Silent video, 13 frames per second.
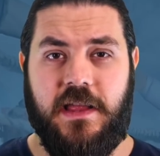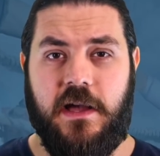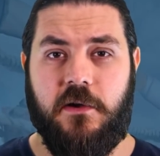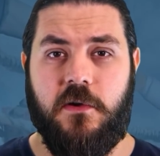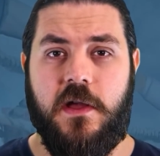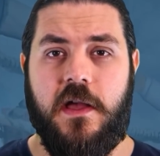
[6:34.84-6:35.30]

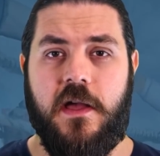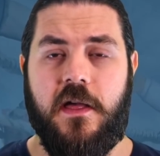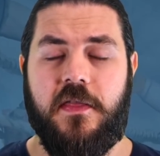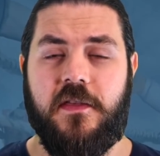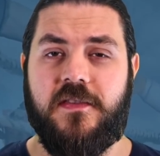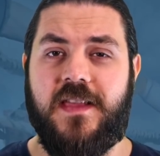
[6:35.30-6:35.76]
though,
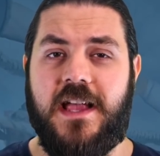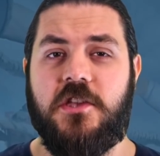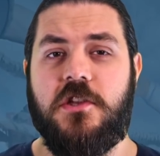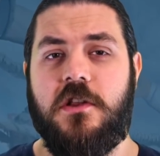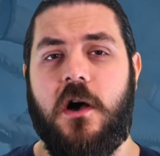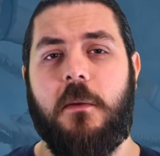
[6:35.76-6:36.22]
the
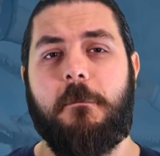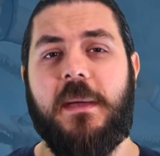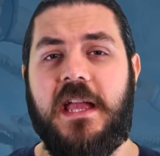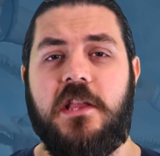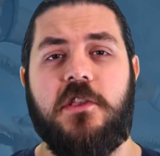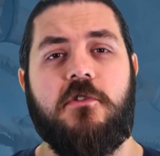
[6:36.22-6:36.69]
section on
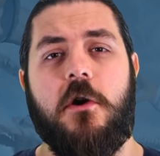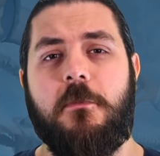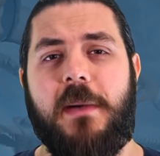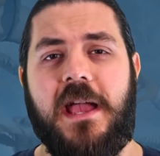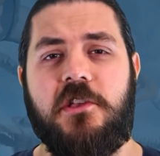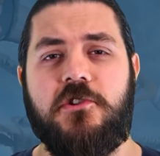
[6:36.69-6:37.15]
being your own
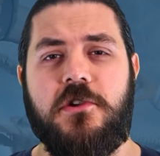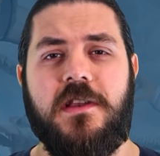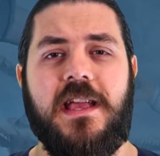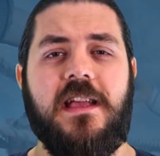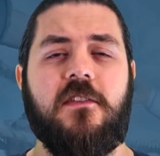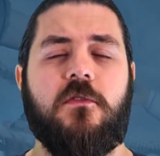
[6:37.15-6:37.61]

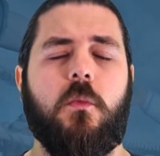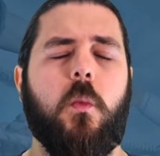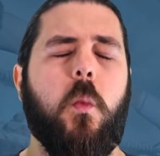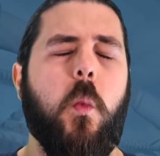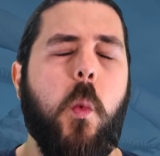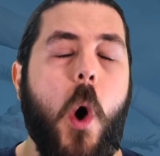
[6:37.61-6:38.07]
patron is
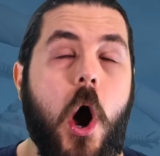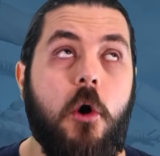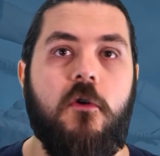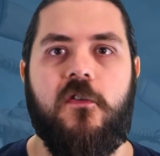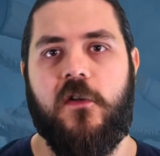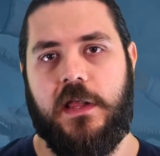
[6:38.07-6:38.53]

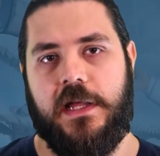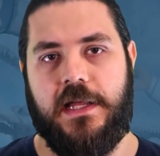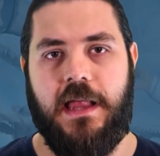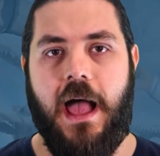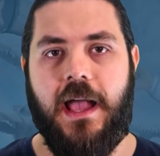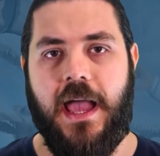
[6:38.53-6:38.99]
woefully
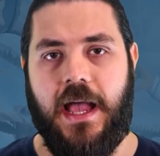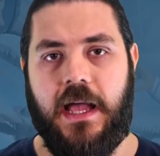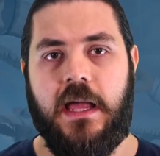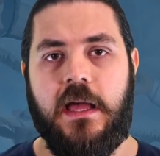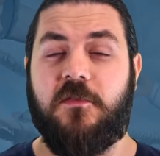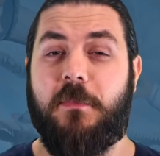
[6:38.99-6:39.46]
lacking.
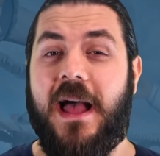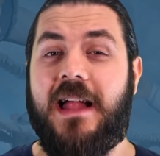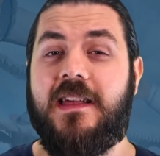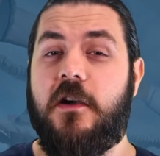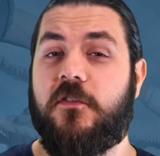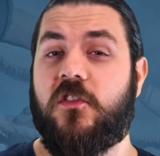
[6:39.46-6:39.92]
It's
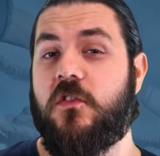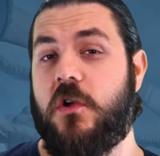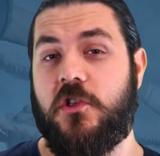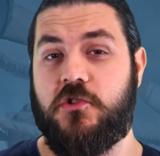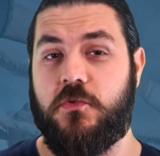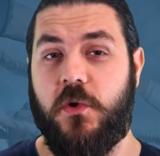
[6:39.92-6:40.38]
barely over
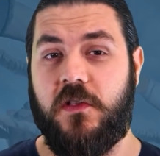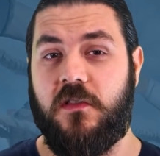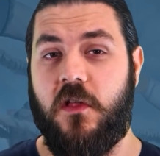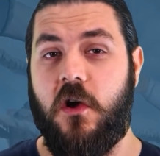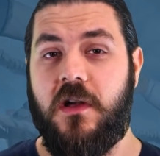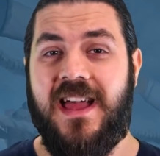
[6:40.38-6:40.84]
200 words
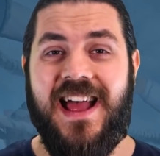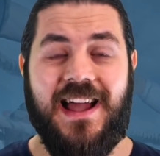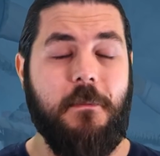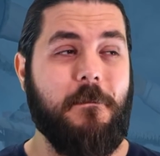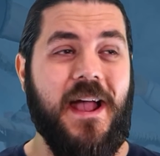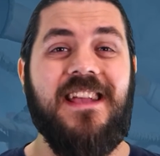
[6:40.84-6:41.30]
long,
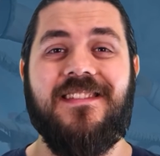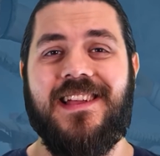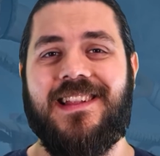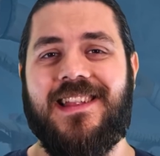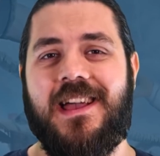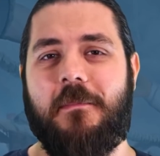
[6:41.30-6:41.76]
and it
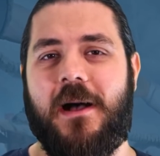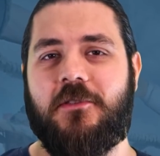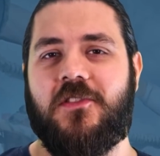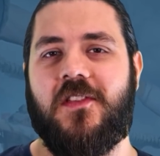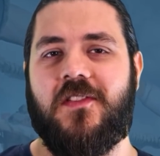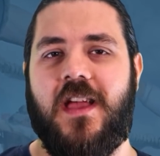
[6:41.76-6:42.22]
basically
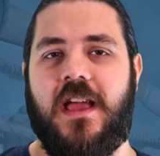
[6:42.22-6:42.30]
amounts to